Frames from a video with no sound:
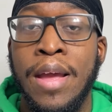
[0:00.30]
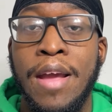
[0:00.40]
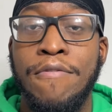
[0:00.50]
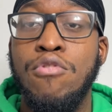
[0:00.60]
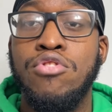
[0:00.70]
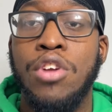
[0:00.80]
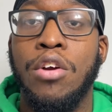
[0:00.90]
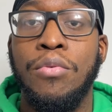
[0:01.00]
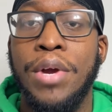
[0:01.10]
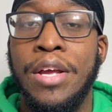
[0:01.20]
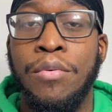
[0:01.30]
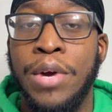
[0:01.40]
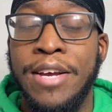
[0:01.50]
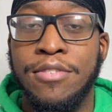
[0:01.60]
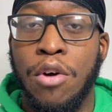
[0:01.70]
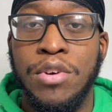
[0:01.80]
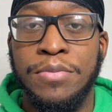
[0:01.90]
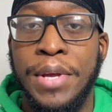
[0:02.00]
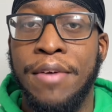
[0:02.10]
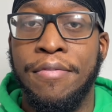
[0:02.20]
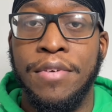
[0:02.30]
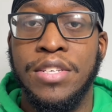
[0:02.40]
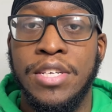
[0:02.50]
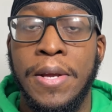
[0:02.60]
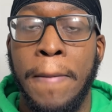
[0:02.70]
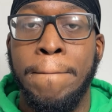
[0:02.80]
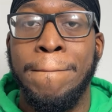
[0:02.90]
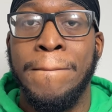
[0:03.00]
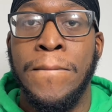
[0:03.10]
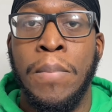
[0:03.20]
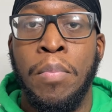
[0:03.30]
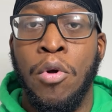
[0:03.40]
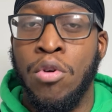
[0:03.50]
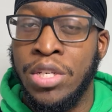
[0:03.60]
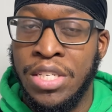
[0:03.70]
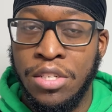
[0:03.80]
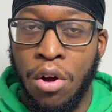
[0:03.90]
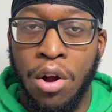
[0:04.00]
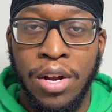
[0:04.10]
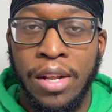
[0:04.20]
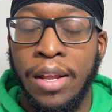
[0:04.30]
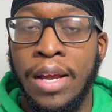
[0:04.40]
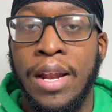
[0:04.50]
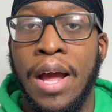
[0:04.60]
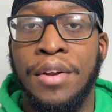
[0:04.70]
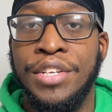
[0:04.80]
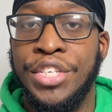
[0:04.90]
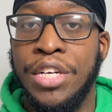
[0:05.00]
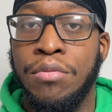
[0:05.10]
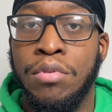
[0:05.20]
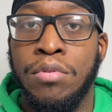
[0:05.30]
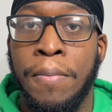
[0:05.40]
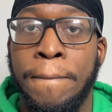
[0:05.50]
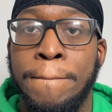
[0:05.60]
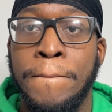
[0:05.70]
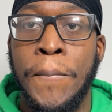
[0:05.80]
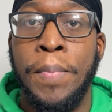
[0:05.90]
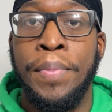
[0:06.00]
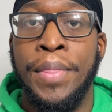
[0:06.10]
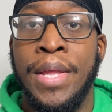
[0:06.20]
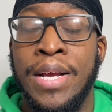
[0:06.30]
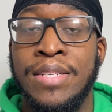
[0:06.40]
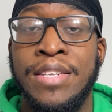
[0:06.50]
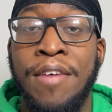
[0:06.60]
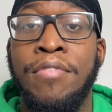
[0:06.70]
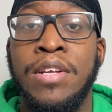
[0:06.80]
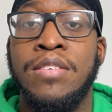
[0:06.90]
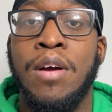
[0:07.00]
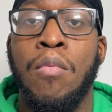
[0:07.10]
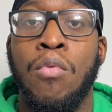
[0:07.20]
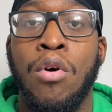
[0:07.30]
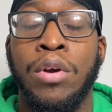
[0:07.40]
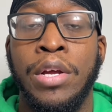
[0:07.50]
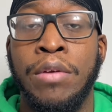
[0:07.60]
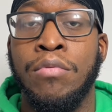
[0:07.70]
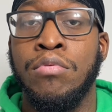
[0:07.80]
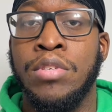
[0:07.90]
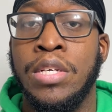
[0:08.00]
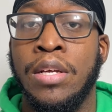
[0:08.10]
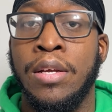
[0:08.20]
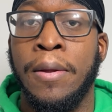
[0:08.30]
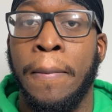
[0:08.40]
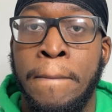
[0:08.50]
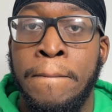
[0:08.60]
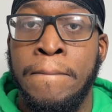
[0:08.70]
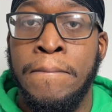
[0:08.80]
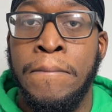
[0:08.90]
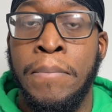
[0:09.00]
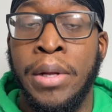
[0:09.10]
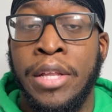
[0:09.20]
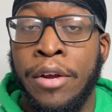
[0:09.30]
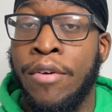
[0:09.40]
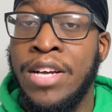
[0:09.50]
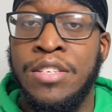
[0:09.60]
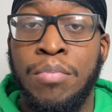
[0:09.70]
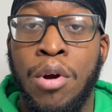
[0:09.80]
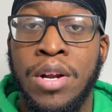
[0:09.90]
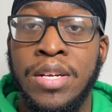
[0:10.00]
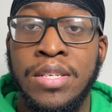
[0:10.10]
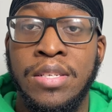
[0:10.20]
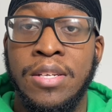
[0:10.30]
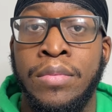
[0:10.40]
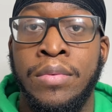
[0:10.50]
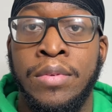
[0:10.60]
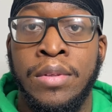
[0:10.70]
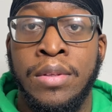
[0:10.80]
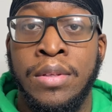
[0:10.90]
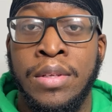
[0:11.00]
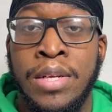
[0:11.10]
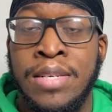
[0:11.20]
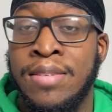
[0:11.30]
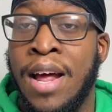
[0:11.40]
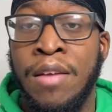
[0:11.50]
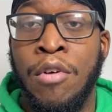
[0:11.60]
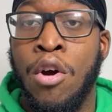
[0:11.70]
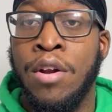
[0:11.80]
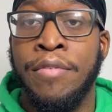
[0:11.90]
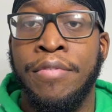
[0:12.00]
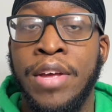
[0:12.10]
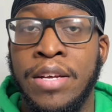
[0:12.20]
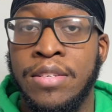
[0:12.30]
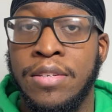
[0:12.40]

If you struggle with your waves always being frizzy or just hard to lay down in general, it's definitely something wrong in your routine. But the crazy part is, it's not even hard to fix.